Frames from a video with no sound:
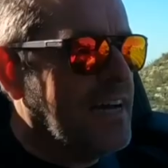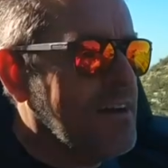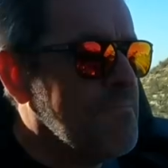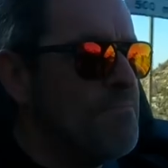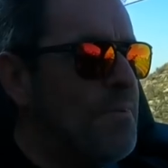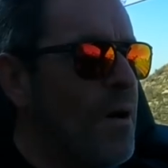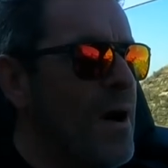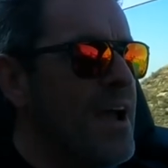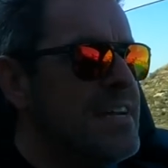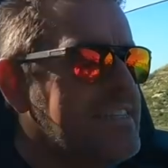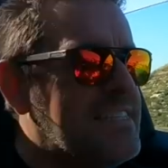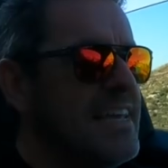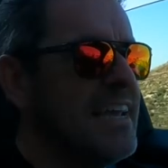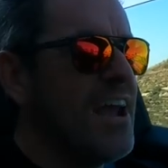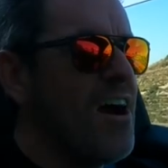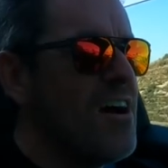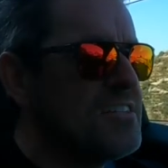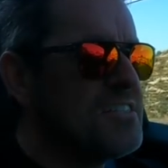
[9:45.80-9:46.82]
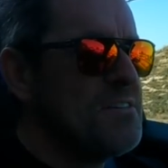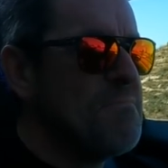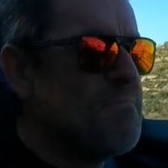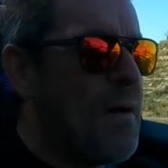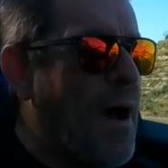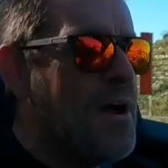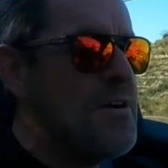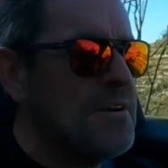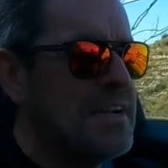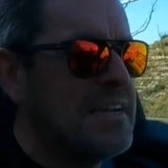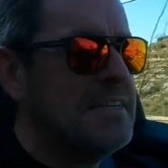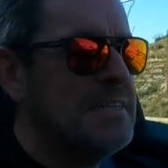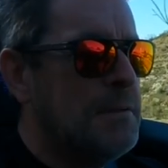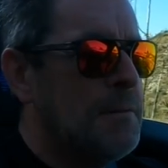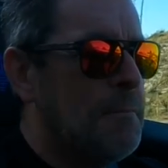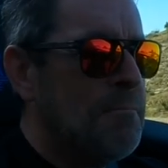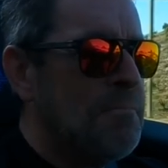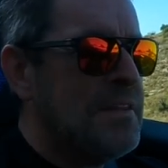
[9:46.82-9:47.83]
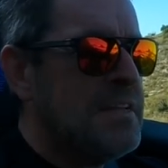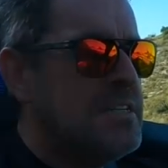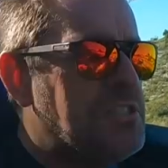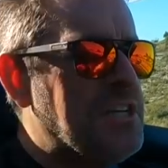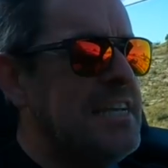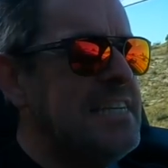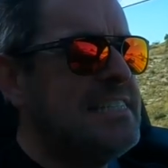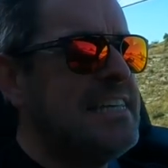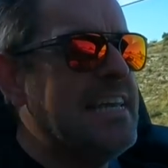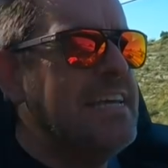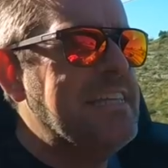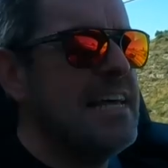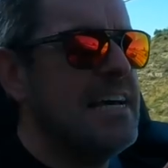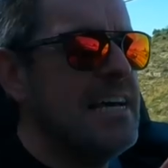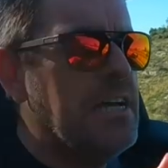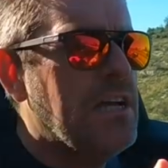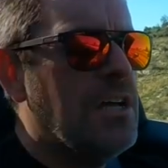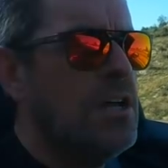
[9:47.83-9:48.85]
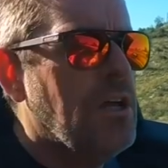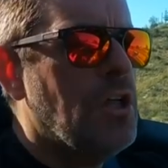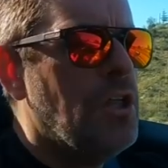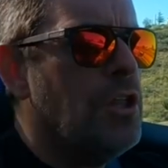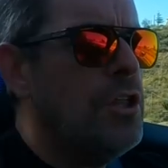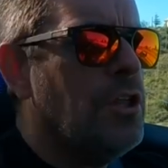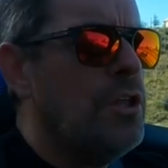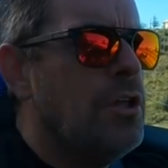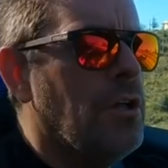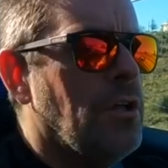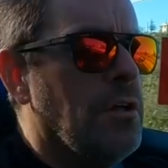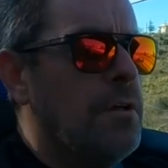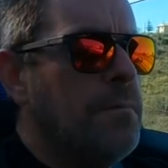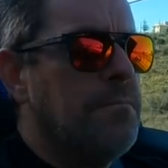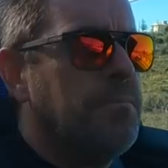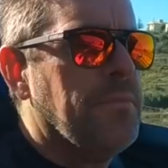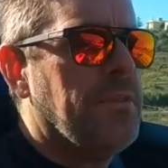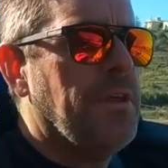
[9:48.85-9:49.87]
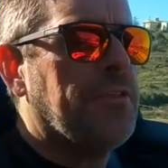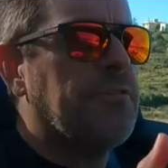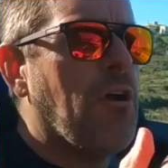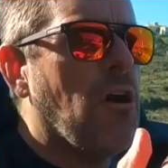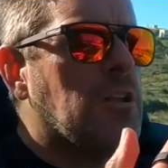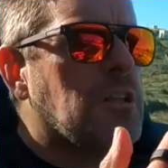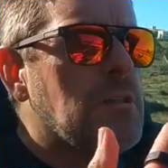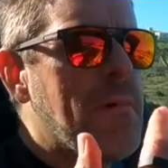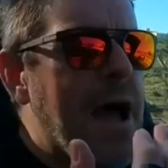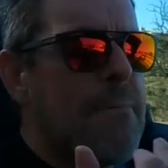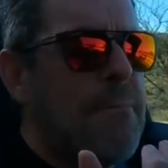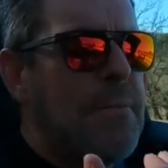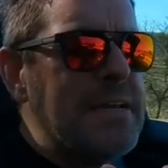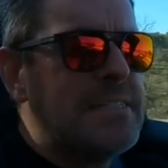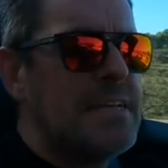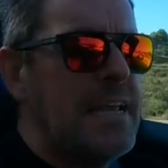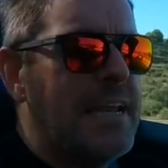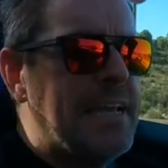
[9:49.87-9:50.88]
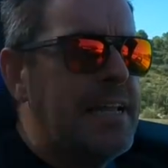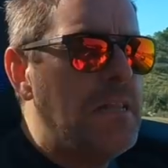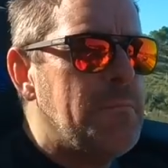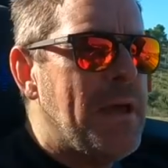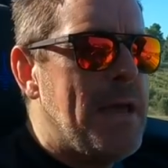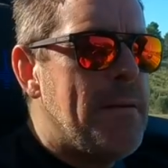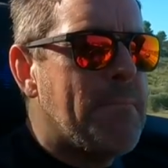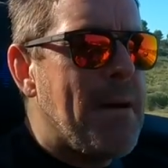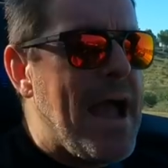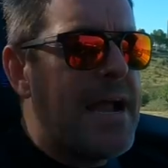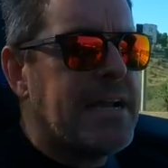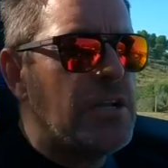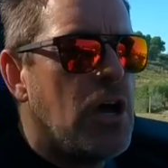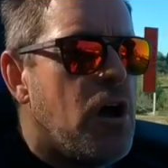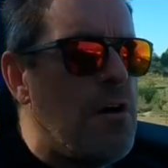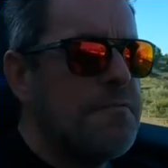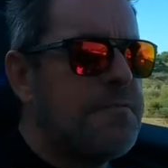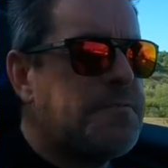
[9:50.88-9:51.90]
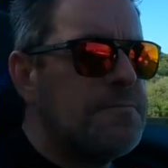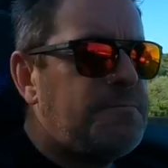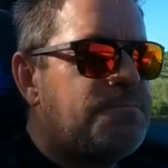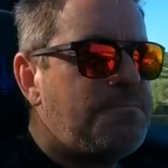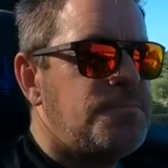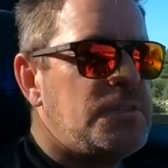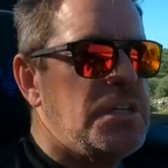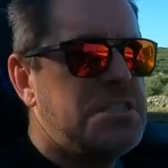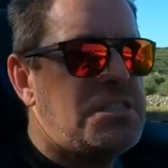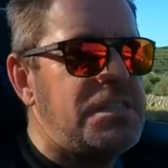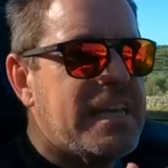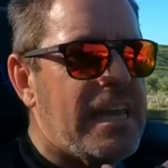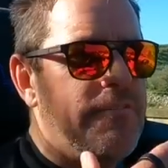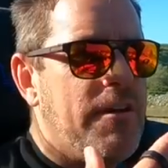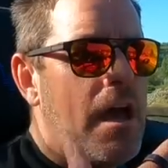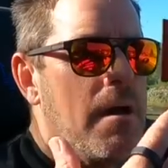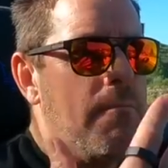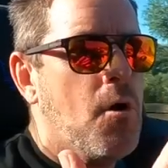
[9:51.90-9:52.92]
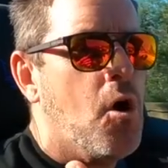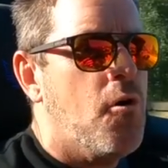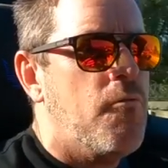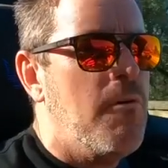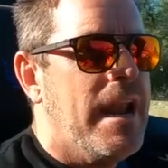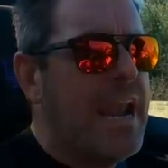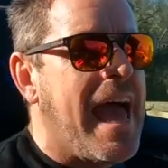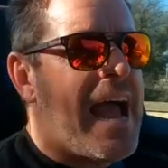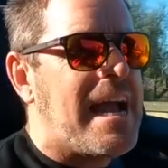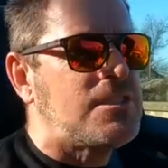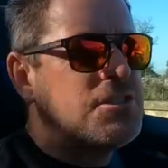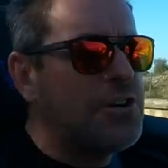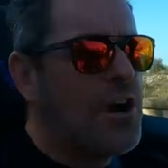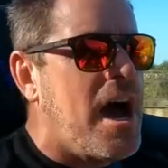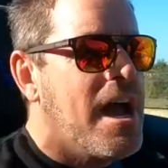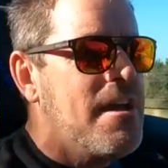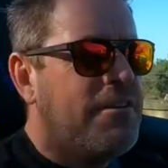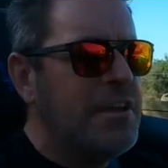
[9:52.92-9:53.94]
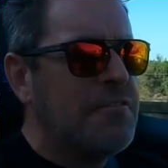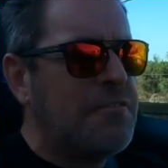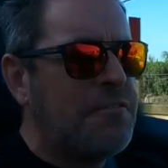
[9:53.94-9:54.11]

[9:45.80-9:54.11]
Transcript: And boy, has it got some poke. GT, the throttle mapping's a little bit backed off just to give it a more relaxed driving